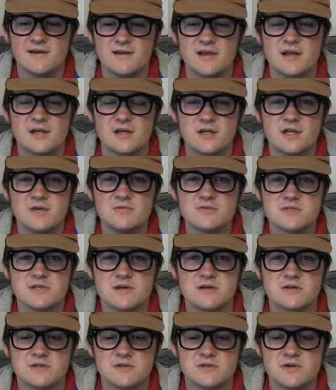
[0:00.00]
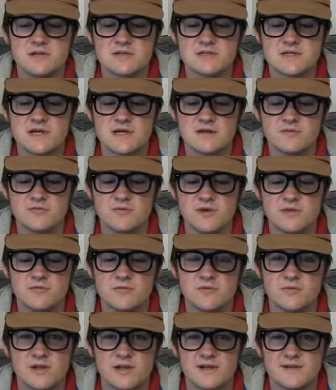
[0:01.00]
Like she was there, so he decided we
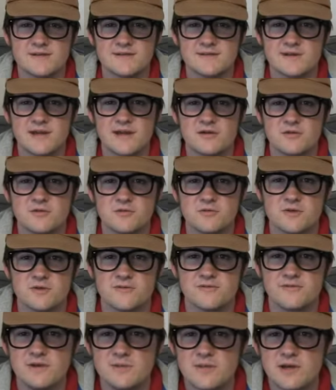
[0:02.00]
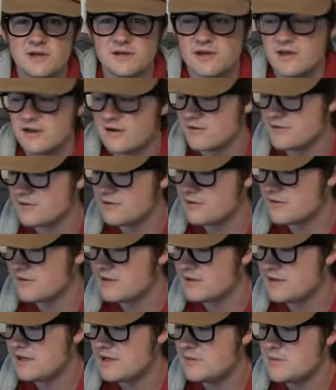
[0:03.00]
replace his character with a female character, and
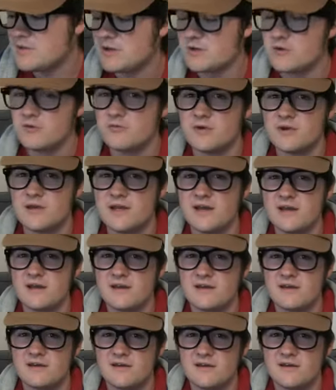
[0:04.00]
I named her Renee